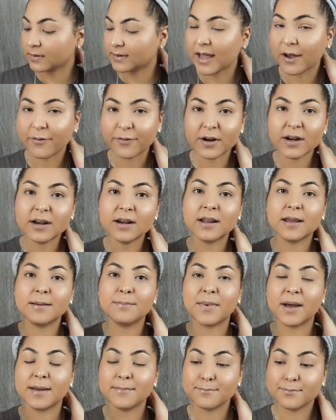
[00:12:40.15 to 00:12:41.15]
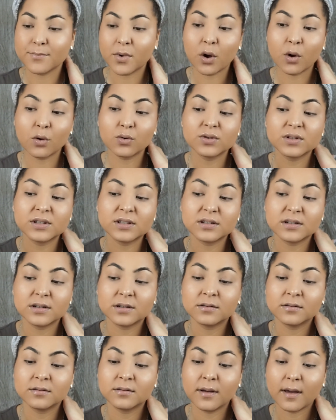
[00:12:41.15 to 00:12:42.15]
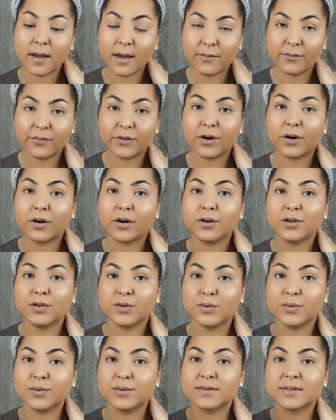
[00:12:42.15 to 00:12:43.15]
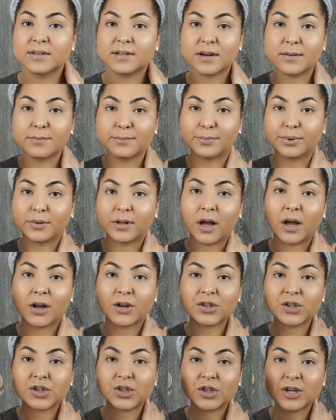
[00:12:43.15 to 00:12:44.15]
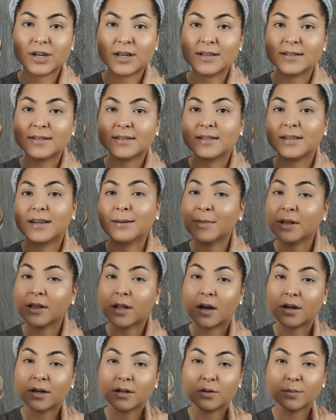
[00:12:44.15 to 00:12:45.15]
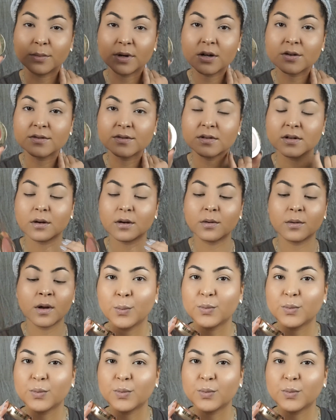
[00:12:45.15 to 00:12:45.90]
Definitely my most ever used blush is the Milani Luminoso,